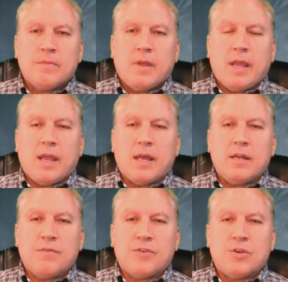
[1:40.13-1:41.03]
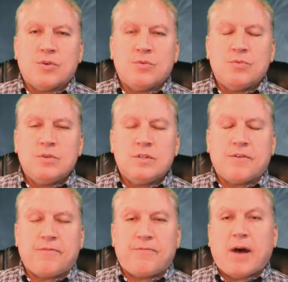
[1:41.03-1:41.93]
And if you
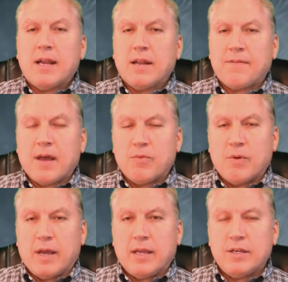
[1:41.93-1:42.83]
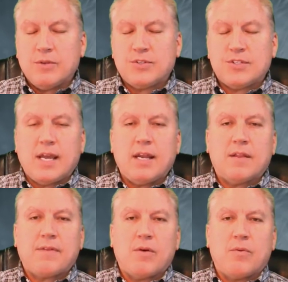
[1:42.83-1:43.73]
define it that way and you state
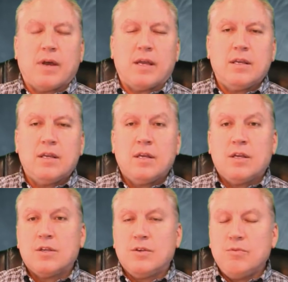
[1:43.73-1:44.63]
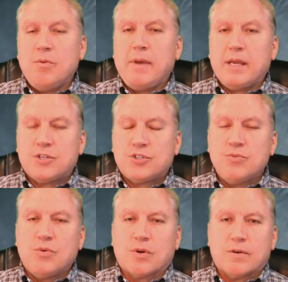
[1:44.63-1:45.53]
it that way, you will make
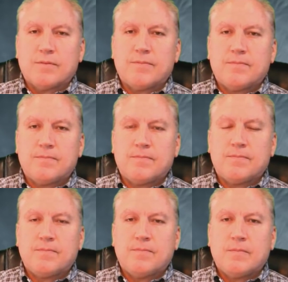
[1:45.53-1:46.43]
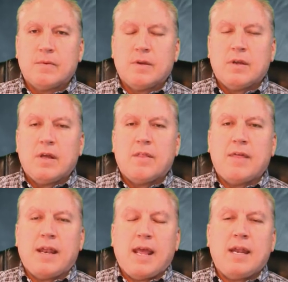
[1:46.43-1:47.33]
sure
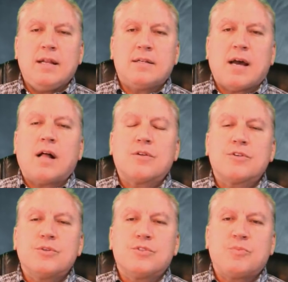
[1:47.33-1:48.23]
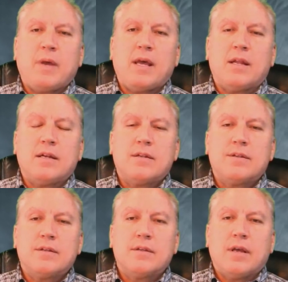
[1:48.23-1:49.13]
that any dollar you spend
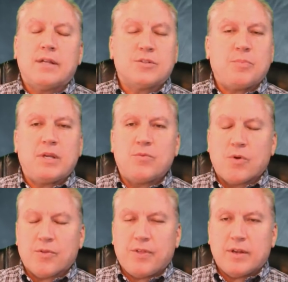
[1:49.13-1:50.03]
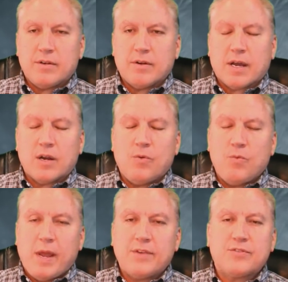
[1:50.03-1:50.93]
ends up being worth it. You're not going to
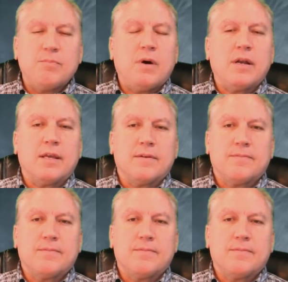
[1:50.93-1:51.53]
waste money.